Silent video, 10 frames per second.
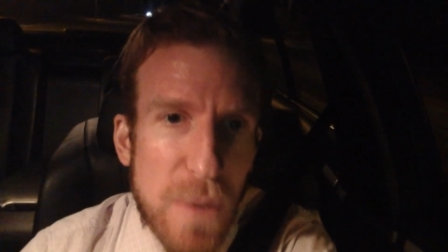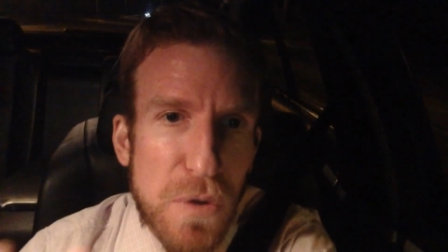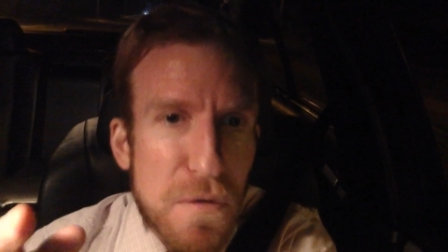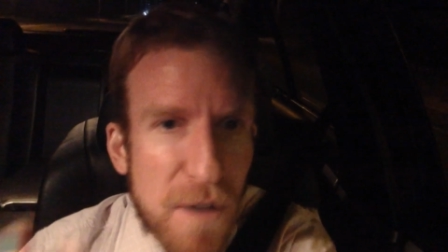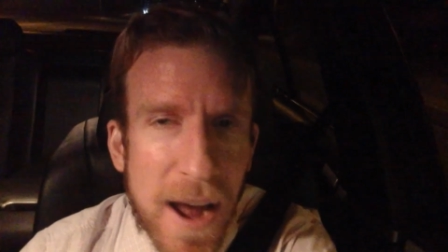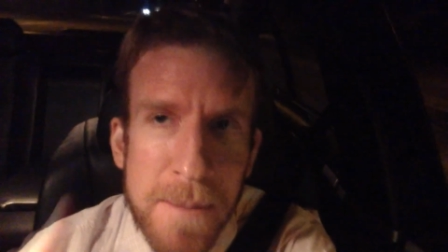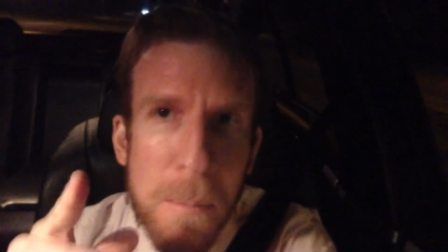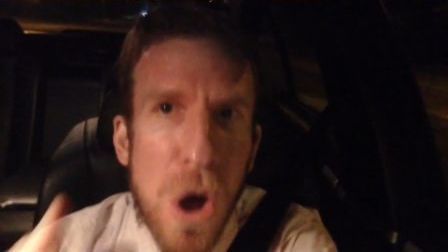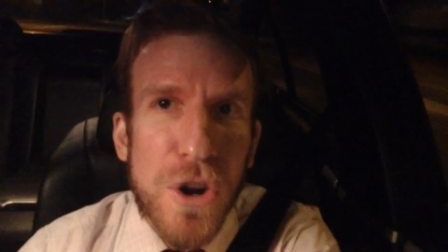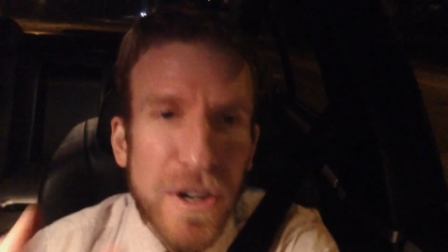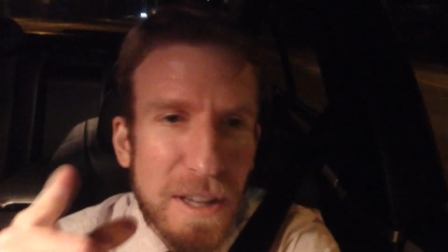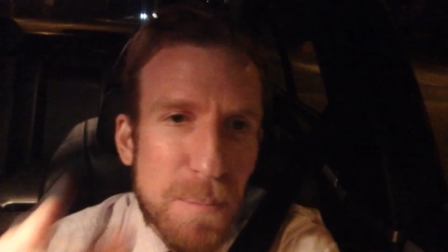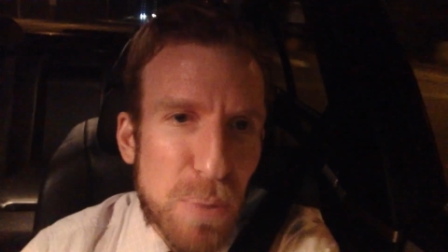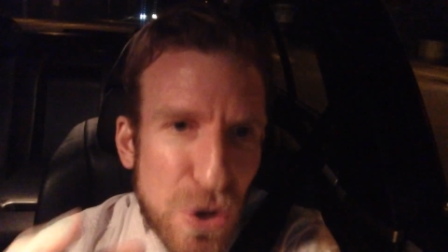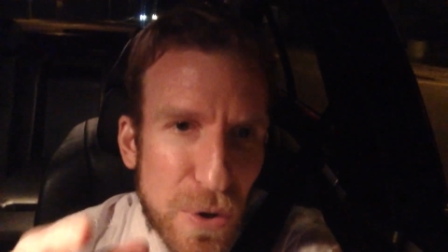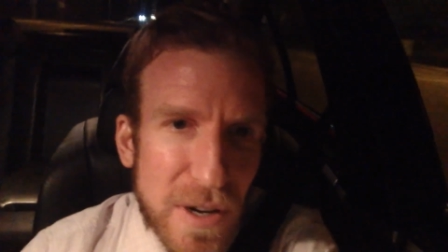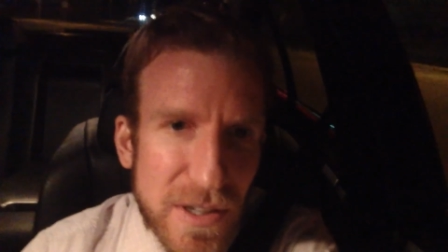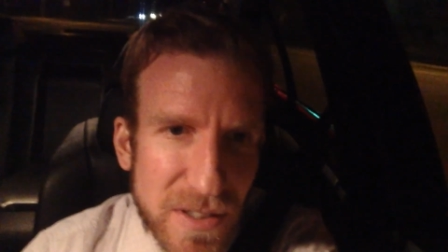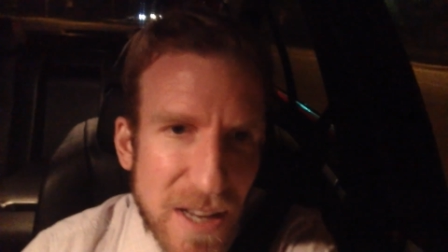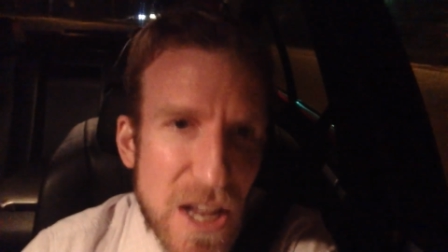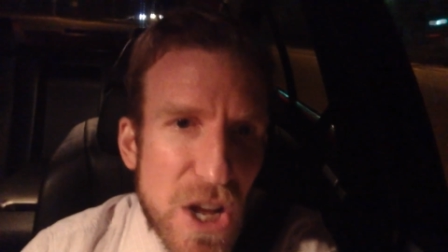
If you find modern computers,